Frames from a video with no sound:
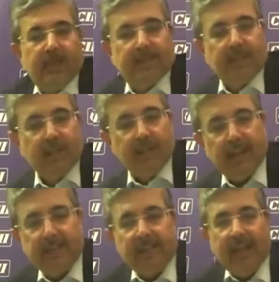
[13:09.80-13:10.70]

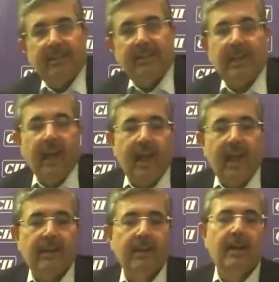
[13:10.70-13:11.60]
investments in
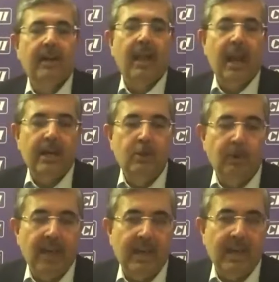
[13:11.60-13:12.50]
healthcare,
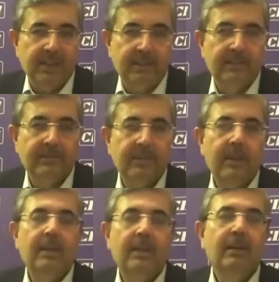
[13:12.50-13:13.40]
education,
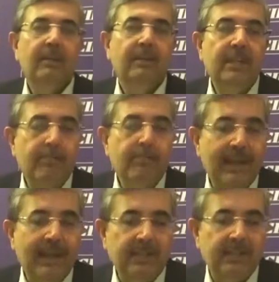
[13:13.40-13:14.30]

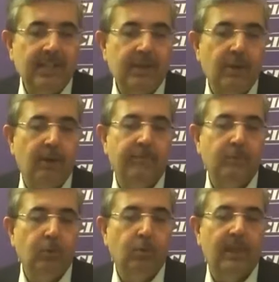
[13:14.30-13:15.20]
rebalancing of rural
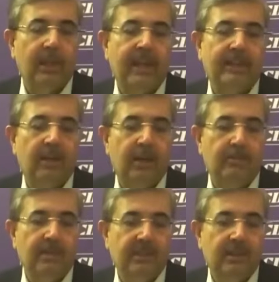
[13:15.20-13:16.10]
and urban
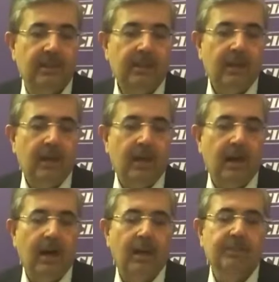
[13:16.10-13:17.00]

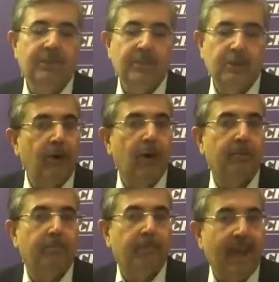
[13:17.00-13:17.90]
situations,
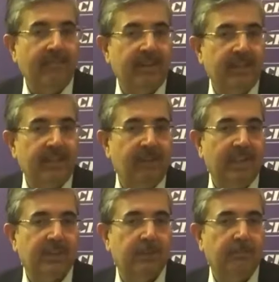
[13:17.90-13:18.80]
focusing on
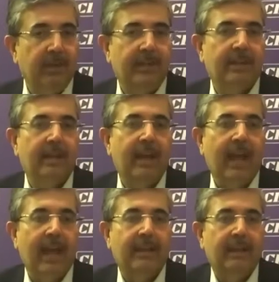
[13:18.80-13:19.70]
private investment
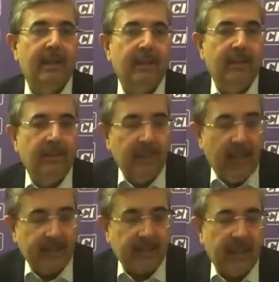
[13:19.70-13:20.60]
and
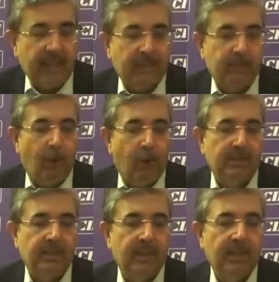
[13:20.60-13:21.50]
net exports,
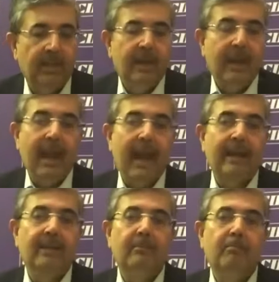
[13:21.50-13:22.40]
and
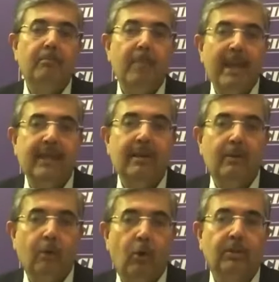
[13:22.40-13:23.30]
making growth an
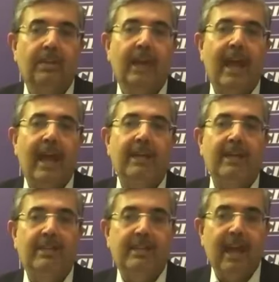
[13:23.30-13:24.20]
interim
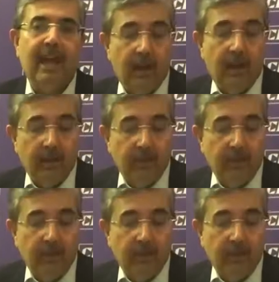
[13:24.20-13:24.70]
as a